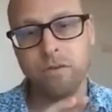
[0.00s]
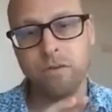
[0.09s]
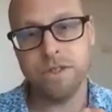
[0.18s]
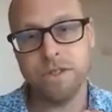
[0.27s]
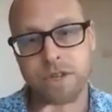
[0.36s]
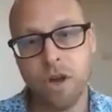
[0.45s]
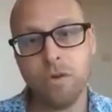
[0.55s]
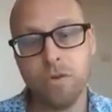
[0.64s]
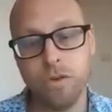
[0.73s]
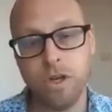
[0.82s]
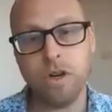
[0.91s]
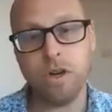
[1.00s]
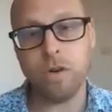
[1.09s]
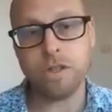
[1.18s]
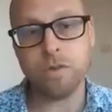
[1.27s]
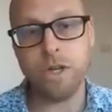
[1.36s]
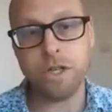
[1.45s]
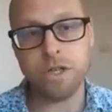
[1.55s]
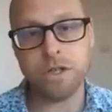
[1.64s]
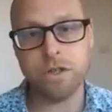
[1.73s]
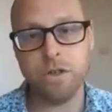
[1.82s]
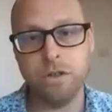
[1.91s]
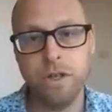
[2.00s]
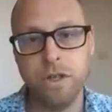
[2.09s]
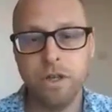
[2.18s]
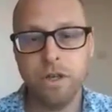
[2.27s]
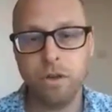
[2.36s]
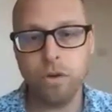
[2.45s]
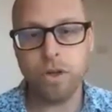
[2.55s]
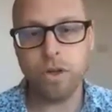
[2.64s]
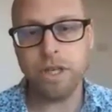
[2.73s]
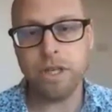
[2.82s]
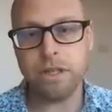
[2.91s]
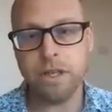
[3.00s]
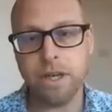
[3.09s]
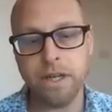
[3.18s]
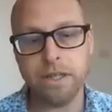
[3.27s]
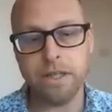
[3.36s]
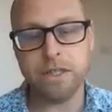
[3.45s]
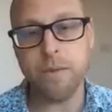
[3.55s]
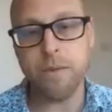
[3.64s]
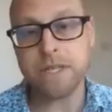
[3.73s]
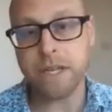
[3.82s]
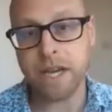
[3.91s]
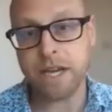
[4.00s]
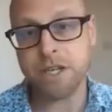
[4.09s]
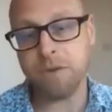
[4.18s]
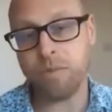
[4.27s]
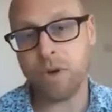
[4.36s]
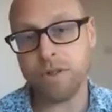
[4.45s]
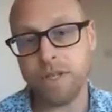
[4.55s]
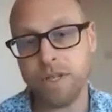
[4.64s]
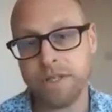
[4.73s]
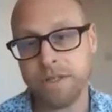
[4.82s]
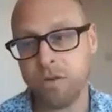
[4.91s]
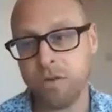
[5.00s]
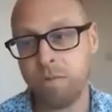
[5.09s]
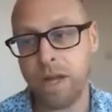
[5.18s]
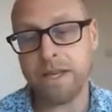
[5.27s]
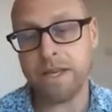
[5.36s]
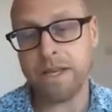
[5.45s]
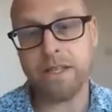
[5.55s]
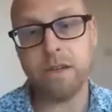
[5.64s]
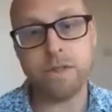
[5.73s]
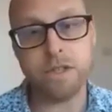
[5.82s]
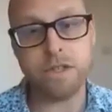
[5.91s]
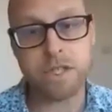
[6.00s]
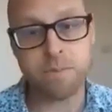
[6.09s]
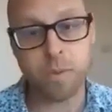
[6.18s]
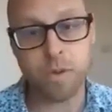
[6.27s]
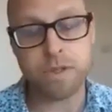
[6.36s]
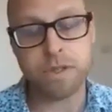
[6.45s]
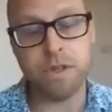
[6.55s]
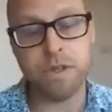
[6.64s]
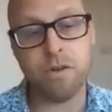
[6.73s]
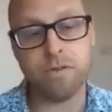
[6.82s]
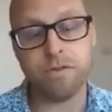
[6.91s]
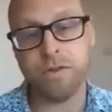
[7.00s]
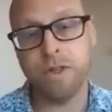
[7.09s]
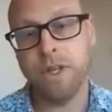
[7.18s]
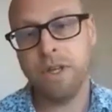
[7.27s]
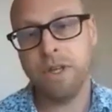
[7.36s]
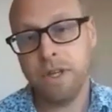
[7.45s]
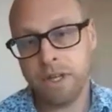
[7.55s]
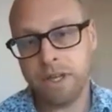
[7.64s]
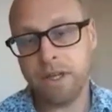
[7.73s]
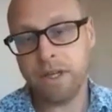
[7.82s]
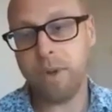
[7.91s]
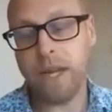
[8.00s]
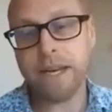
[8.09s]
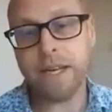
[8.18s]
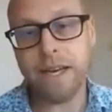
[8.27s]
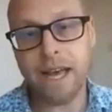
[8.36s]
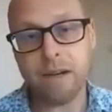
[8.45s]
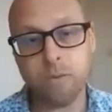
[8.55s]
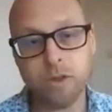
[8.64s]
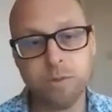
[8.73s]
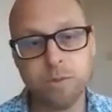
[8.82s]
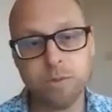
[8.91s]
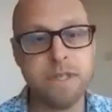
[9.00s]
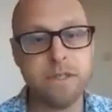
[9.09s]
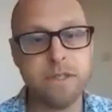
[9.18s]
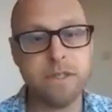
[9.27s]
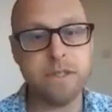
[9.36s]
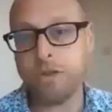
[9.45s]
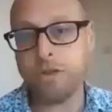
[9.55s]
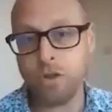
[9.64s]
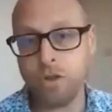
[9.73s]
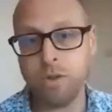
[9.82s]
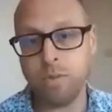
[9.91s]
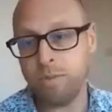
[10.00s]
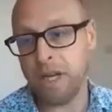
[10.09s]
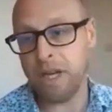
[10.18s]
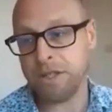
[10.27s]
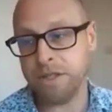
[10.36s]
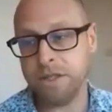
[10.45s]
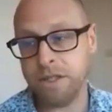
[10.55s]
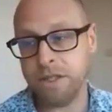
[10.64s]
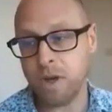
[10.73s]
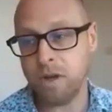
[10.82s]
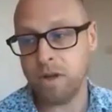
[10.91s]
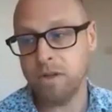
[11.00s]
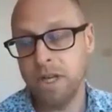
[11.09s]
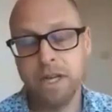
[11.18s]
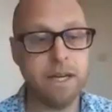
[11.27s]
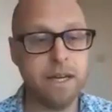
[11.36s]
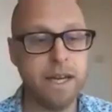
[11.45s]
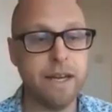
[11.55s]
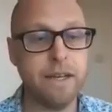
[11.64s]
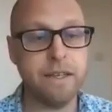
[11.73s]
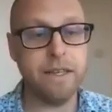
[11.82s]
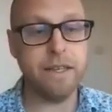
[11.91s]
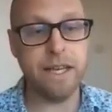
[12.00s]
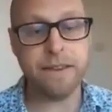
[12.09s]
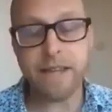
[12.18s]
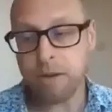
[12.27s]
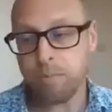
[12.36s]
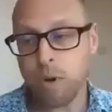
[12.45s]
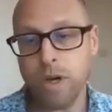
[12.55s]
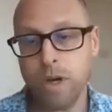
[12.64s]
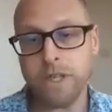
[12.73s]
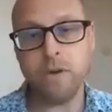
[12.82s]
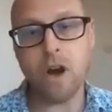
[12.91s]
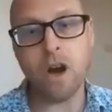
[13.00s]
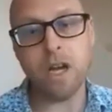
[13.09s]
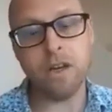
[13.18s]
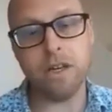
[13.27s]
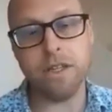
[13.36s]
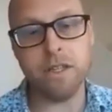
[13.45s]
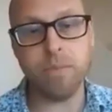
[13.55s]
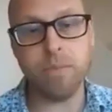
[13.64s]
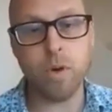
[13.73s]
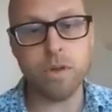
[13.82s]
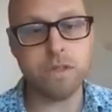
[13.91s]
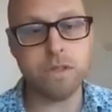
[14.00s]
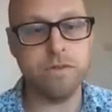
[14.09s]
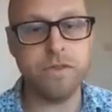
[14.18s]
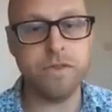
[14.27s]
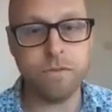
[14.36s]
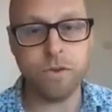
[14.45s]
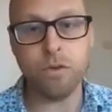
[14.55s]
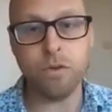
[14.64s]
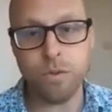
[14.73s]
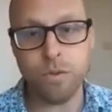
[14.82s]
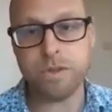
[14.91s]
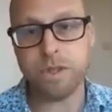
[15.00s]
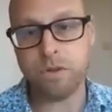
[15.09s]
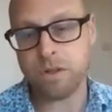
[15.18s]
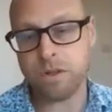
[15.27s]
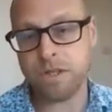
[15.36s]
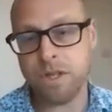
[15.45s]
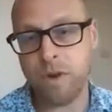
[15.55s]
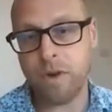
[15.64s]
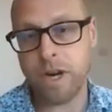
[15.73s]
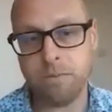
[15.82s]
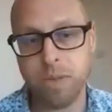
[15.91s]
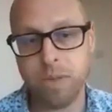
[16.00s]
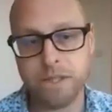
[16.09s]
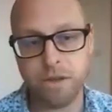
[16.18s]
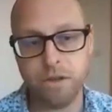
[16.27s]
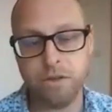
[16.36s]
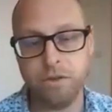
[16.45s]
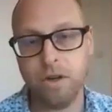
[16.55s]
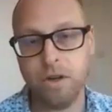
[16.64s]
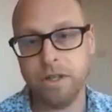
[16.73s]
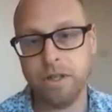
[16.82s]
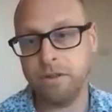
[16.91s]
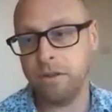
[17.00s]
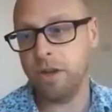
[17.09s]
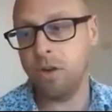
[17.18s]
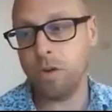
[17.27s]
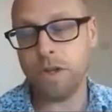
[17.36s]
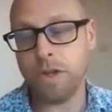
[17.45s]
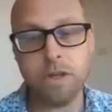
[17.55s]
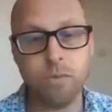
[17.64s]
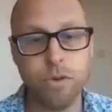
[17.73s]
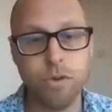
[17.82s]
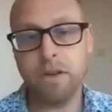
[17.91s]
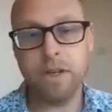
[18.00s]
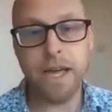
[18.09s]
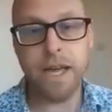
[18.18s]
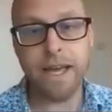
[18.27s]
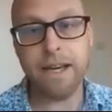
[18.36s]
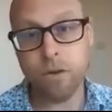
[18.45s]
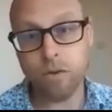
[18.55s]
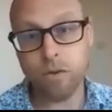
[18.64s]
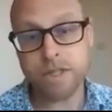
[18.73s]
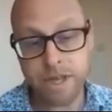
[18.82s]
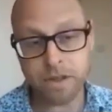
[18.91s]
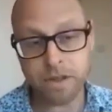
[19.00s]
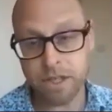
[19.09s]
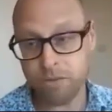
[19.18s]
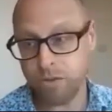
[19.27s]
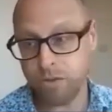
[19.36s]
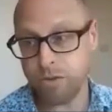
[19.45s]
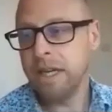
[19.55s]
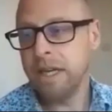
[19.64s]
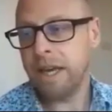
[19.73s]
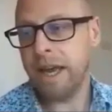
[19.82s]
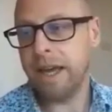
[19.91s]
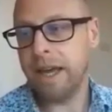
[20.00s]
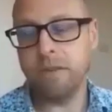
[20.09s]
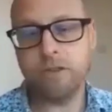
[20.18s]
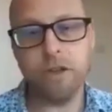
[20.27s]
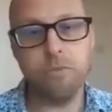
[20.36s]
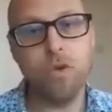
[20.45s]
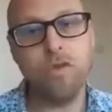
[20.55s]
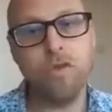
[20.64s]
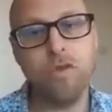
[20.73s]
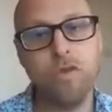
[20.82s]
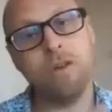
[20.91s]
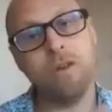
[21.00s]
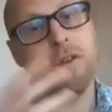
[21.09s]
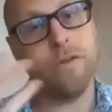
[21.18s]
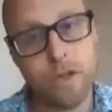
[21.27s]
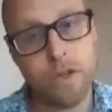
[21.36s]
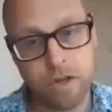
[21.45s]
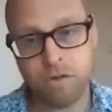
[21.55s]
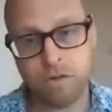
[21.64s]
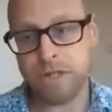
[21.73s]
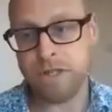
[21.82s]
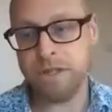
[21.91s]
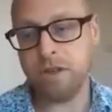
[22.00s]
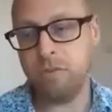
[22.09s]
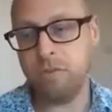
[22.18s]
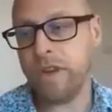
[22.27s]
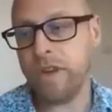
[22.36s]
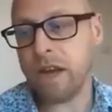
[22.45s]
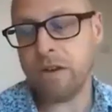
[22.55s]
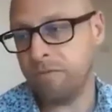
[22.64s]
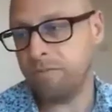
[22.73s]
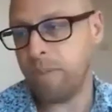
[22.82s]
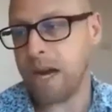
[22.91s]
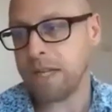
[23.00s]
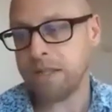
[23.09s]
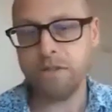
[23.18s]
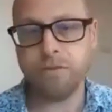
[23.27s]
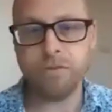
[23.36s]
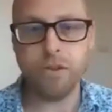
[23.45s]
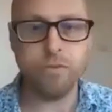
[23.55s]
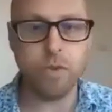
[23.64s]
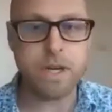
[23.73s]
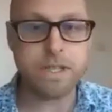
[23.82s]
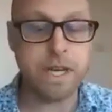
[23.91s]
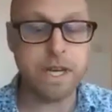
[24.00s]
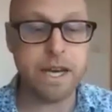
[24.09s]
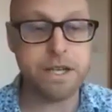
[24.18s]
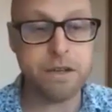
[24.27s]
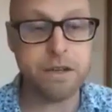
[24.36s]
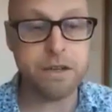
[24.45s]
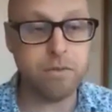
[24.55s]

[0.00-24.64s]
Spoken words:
zone across which early domestication processes took place. And there was a dispersal of plant and animal species and also human populations as well. And at that point, he highlighted the importance of different routes across the Iranian Plateau, either a northerly route and or a southerly route. and to move beyond the Fertile Crescent. So moving out of parts of Western Asia,